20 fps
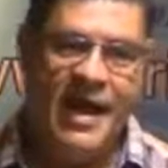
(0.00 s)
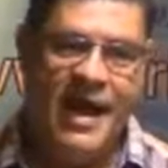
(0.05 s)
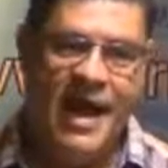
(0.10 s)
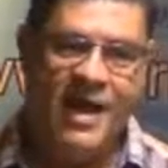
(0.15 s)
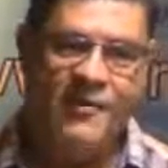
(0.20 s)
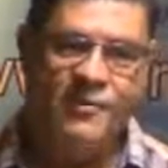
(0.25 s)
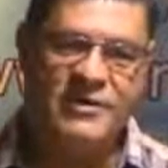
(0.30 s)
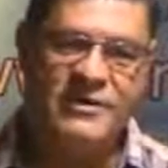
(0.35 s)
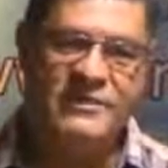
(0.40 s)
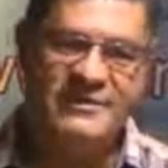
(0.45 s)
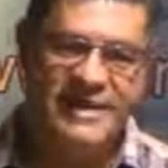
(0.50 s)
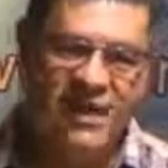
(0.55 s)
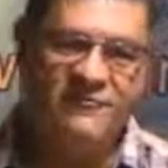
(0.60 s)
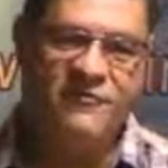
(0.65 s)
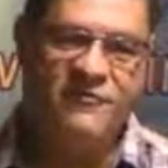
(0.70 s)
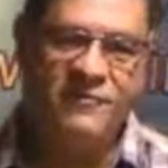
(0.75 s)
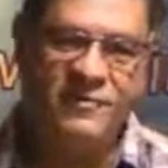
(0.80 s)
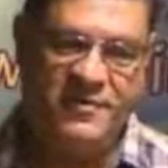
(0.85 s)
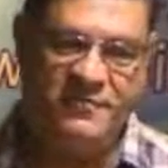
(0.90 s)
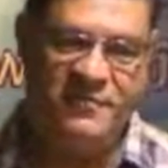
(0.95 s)
Our
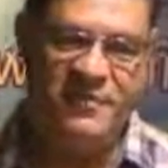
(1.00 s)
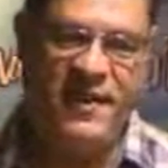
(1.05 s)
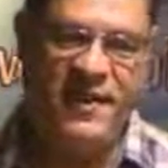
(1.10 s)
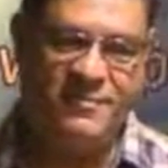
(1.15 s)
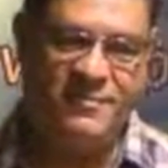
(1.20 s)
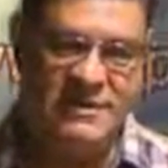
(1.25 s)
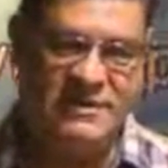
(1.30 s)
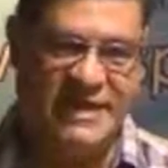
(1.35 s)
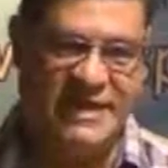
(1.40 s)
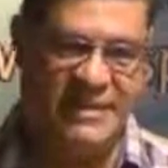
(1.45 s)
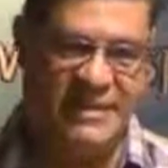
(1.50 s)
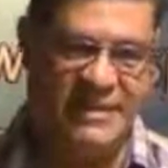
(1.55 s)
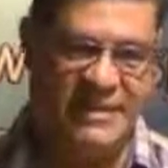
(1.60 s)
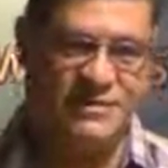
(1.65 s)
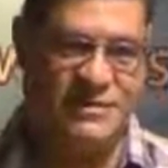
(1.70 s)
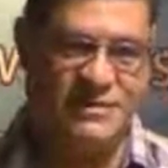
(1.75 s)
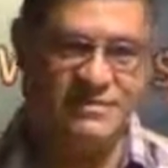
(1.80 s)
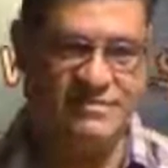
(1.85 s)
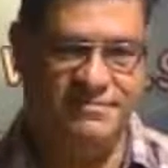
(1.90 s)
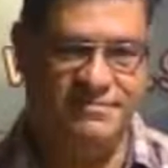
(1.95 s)

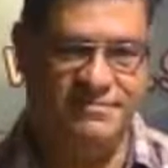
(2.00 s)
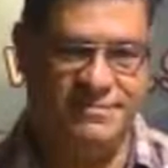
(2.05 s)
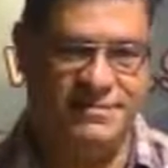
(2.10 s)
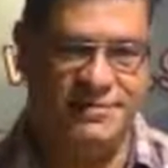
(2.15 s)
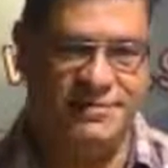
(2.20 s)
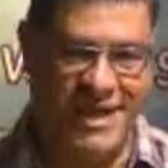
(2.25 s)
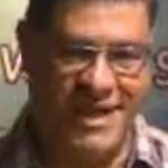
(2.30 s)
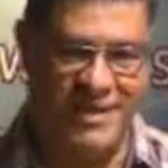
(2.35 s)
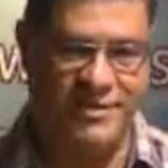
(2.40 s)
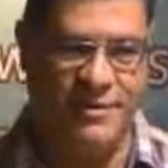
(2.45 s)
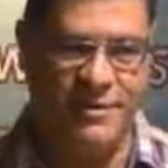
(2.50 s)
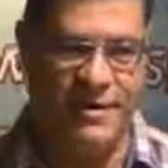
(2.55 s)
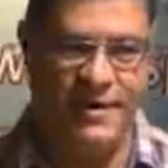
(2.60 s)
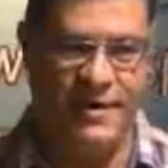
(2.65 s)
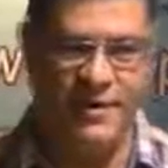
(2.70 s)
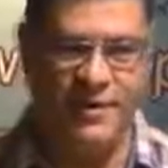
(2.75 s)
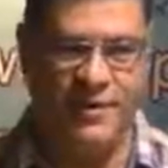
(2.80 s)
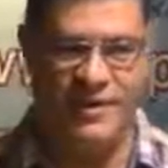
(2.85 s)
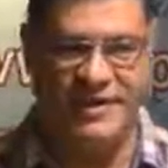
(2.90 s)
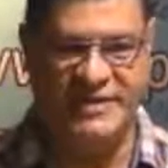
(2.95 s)
self-perception,
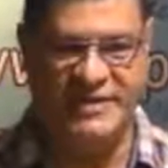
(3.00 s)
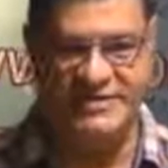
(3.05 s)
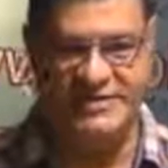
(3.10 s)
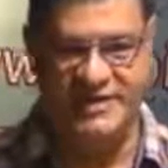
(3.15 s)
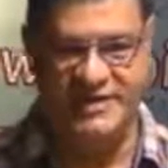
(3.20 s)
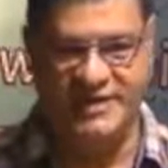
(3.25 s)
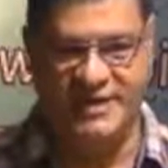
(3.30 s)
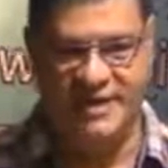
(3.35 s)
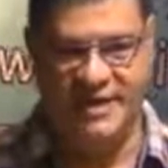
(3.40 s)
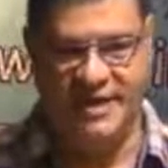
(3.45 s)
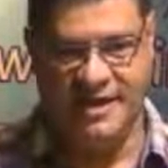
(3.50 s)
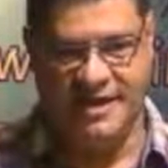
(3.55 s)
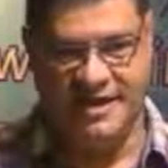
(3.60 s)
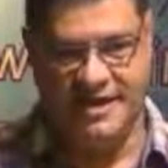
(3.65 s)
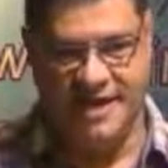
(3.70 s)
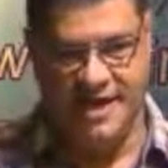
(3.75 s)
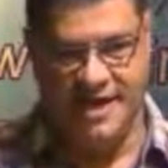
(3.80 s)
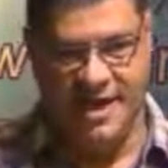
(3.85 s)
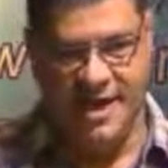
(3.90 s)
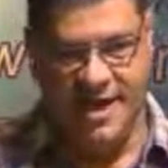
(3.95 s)
generally we see
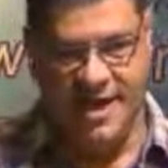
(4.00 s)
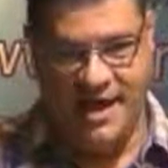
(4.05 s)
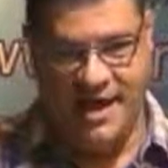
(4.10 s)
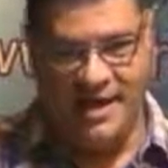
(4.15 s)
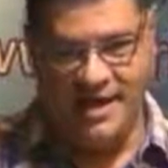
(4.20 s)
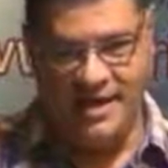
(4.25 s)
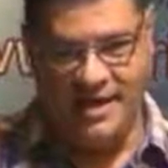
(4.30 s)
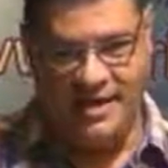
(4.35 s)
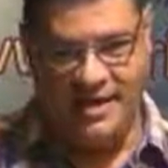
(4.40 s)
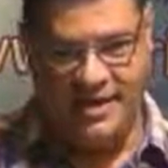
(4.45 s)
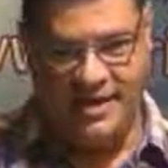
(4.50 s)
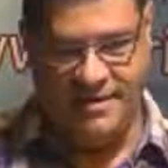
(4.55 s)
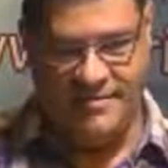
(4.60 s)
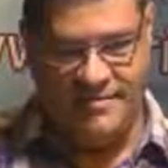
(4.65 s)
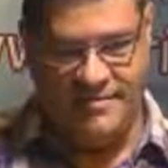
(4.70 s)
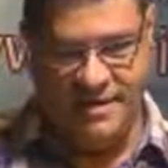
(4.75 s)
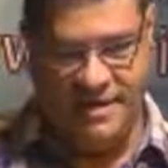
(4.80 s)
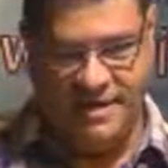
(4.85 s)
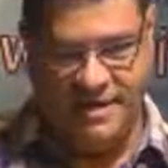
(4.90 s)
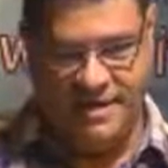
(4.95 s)
I,
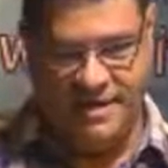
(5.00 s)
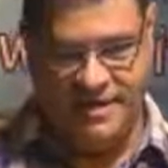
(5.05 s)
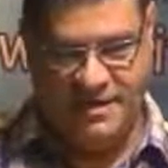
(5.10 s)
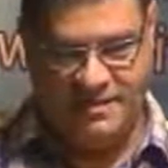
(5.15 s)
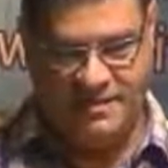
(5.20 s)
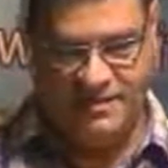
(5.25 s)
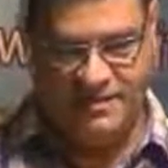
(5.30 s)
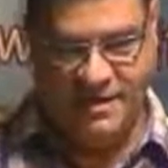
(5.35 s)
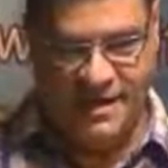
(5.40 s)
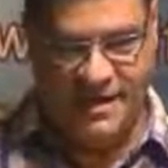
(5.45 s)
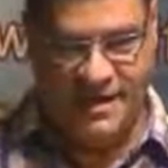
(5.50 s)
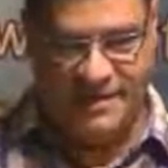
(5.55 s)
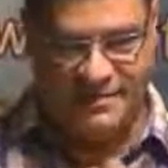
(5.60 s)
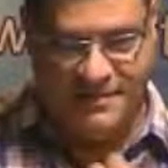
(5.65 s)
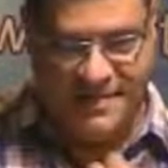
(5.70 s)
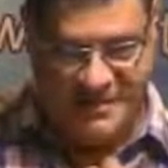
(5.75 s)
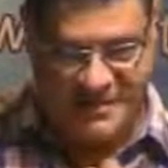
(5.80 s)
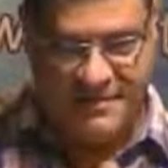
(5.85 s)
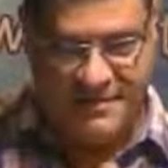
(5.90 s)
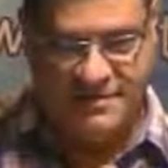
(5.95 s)
me, mine,
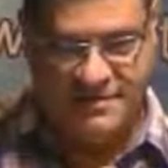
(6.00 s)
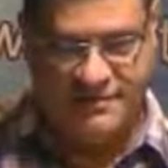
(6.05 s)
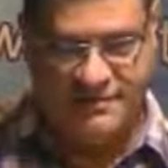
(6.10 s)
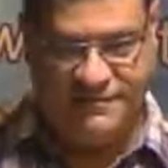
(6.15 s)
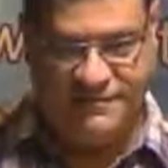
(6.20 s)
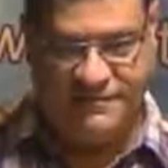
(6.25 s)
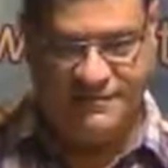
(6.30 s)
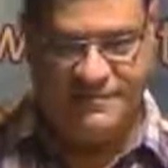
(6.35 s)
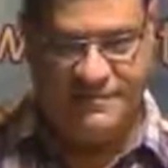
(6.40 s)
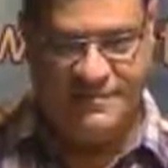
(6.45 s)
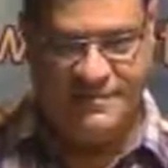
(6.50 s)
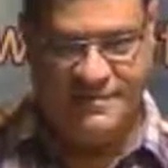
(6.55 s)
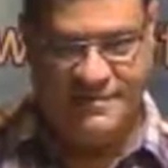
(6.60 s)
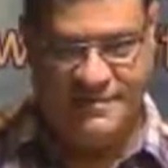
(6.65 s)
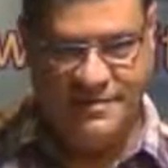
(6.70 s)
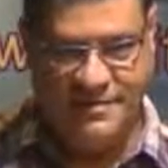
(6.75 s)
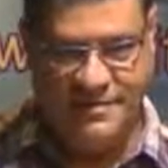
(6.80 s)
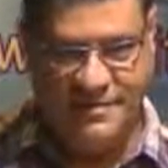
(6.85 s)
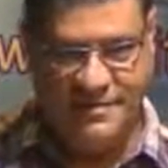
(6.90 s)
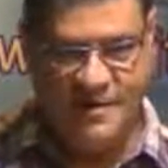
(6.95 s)
myself.
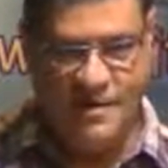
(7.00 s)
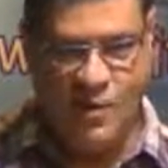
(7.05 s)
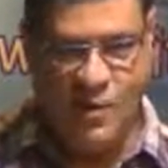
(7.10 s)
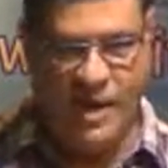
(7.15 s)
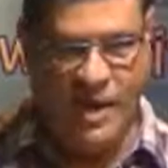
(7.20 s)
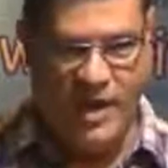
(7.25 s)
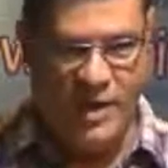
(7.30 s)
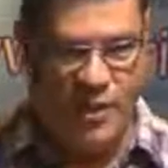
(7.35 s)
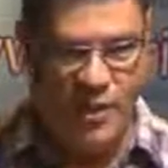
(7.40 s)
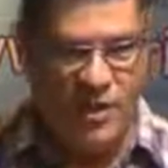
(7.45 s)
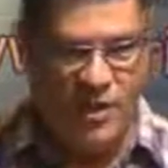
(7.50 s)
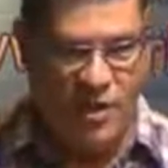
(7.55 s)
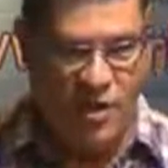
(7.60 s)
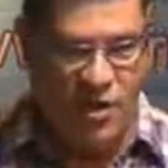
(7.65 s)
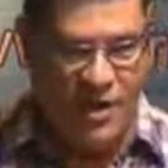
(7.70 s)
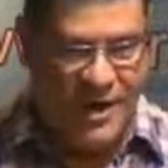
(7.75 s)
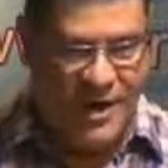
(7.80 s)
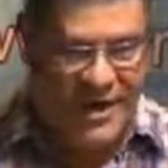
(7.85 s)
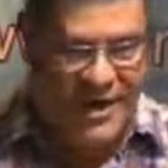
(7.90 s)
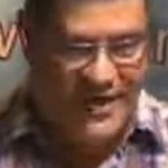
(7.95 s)
When we
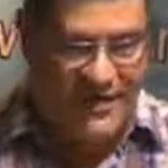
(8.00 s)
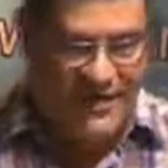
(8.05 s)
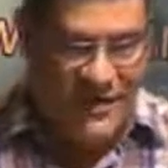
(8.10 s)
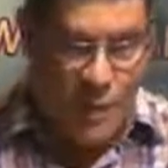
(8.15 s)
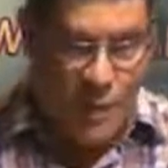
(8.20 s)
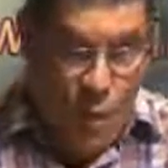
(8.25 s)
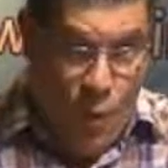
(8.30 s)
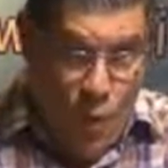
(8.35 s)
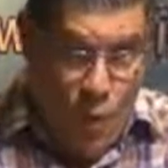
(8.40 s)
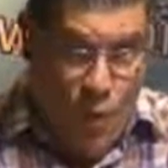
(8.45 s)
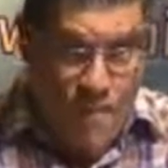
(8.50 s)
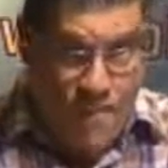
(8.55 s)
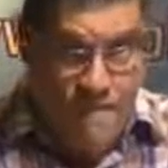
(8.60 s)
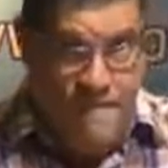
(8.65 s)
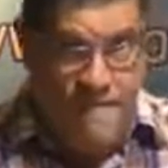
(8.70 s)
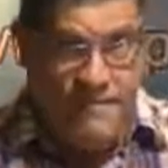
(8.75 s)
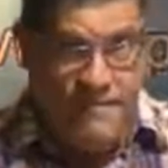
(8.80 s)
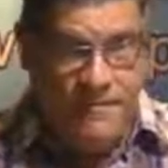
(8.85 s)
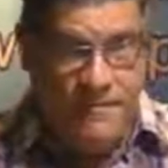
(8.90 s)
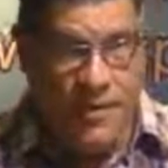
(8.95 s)
are in the
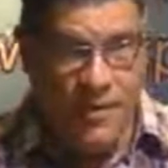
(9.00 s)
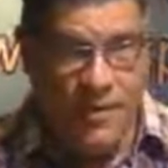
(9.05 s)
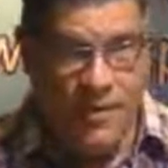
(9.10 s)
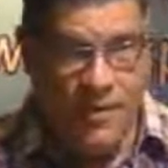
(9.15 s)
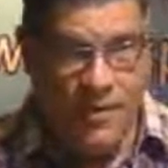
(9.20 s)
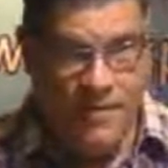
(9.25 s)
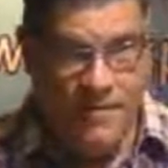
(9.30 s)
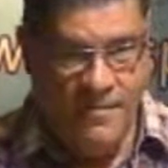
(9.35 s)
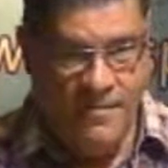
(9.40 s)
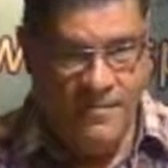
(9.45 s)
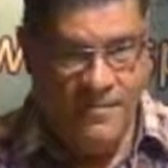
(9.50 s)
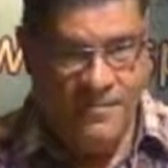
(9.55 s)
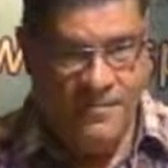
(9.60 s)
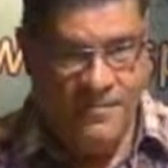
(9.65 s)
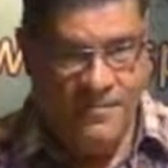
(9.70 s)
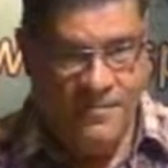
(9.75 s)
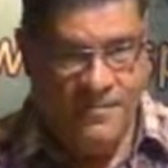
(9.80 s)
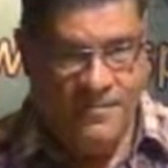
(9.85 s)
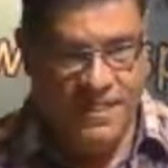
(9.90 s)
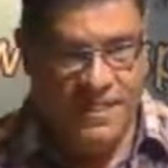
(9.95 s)
womb,
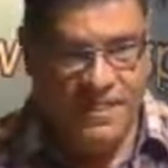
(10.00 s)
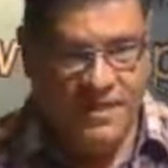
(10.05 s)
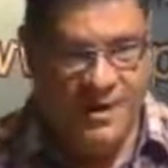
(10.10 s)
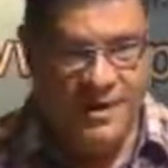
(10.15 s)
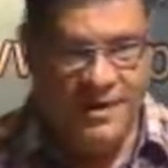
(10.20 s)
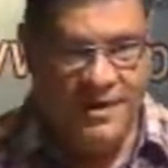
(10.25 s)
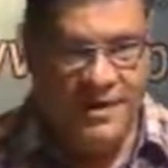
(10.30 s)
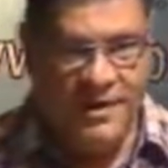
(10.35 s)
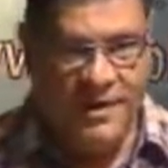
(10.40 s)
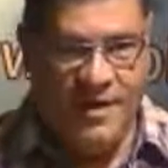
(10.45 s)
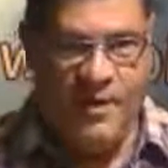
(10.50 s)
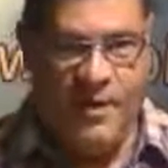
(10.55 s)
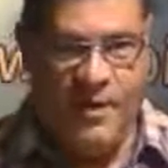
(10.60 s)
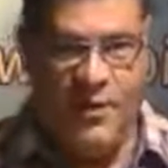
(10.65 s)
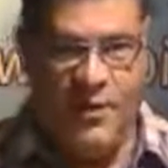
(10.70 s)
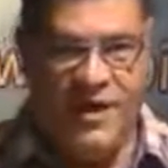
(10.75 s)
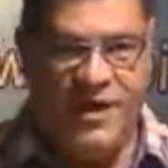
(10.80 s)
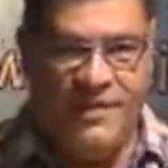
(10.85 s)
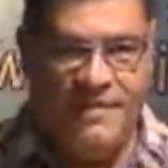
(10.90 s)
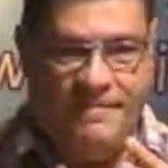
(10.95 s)
right,
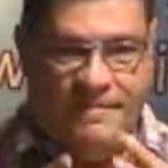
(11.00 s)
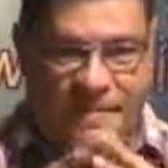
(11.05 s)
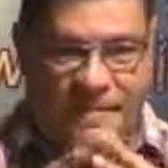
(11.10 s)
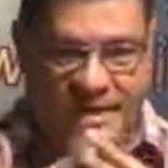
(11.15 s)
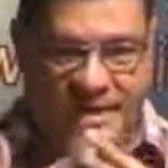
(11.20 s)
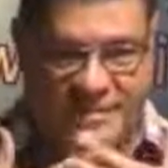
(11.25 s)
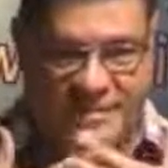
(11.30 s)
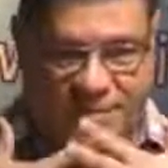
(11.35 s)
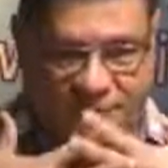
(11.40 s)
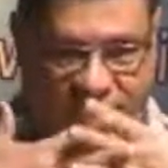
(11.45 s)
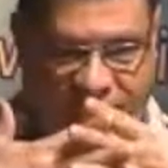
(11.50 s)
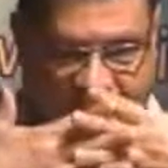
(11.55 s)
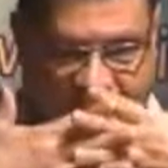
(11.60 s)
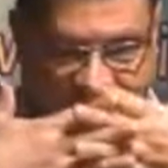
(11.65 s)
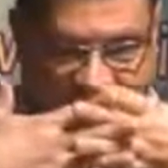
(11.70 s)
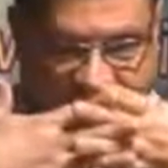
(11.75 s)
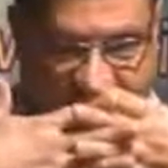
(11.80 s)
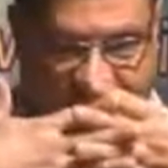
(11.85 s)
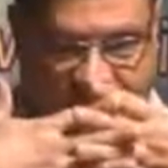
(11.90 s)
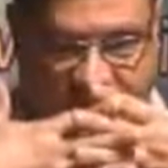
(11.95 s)
we are mixed with our mother.